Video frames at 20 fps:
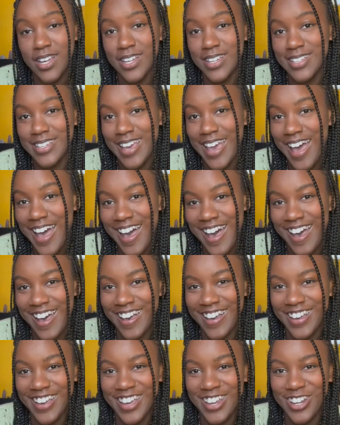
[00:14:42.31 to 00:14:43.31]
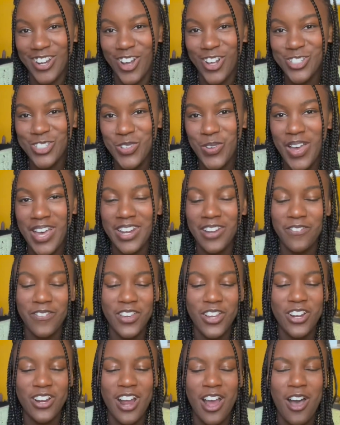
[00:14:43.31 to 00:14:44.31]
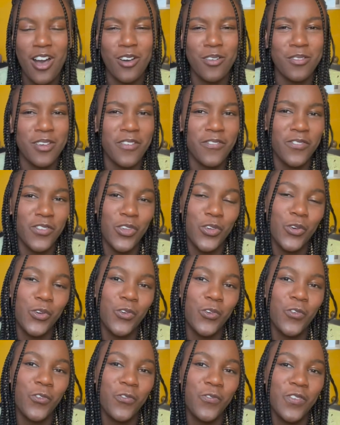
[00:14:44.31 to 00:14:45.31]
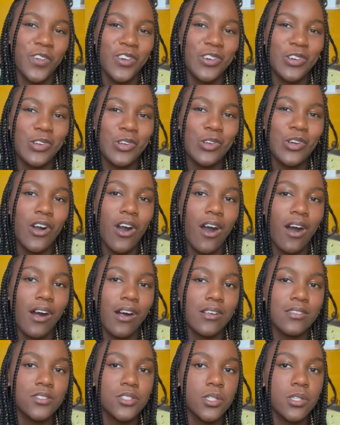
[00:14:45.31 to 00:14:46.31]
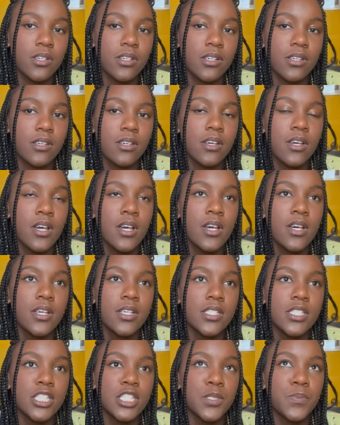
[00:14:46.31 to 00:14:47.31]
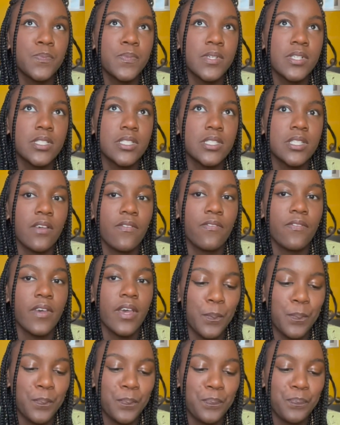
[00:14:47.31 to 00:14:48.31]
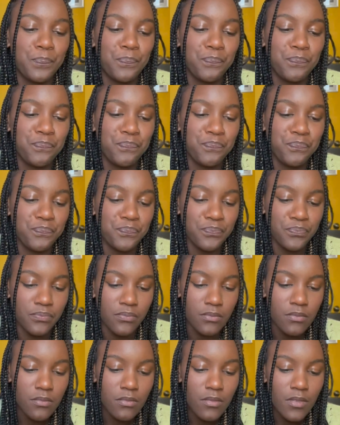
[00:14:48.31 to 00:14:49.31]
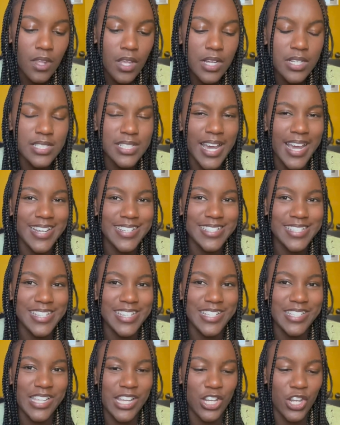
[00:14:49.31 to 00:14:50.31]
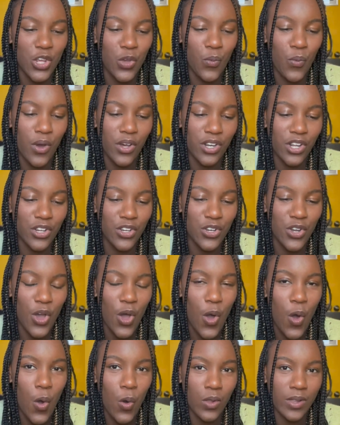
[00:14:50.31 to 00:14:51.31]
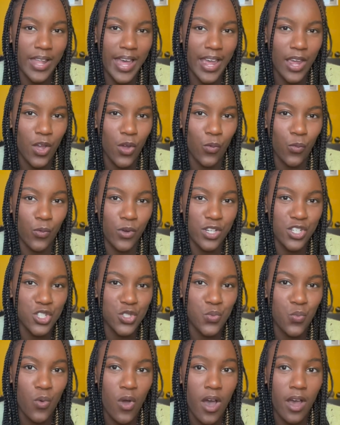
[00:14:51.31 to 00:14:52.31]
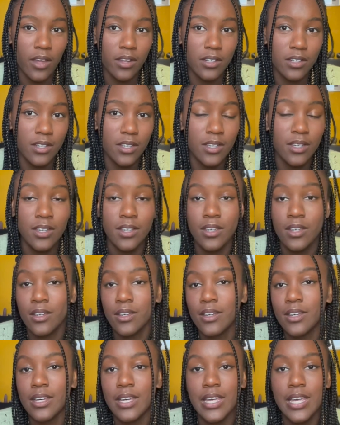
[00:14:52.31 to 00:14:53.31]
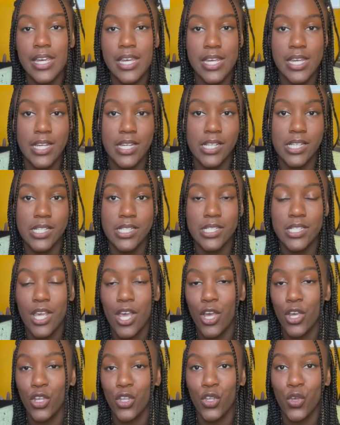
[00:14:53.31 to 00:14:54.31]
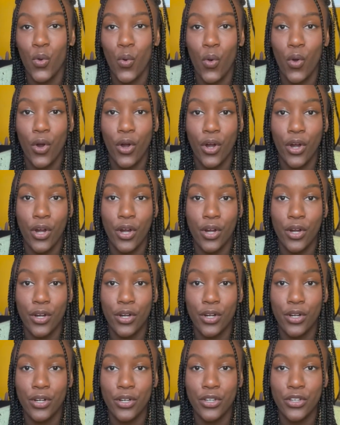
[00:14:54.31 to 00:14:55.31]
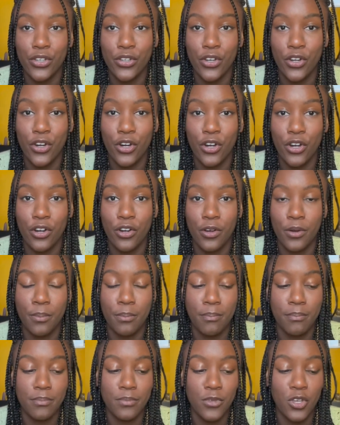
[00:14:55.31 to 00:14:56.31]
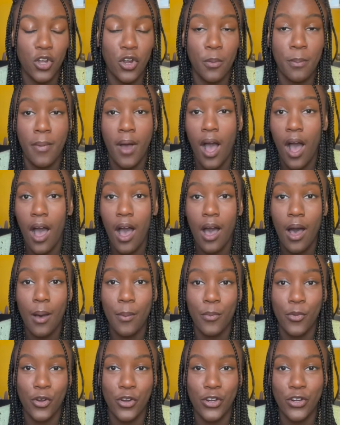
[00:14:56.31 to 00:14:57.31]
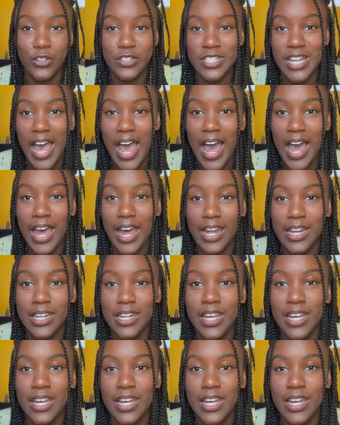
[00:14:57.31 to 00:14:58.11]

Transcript: yeah, and also kind of figure out if you feel called to specific deities and you want to know like which one is your your your mom or your dad.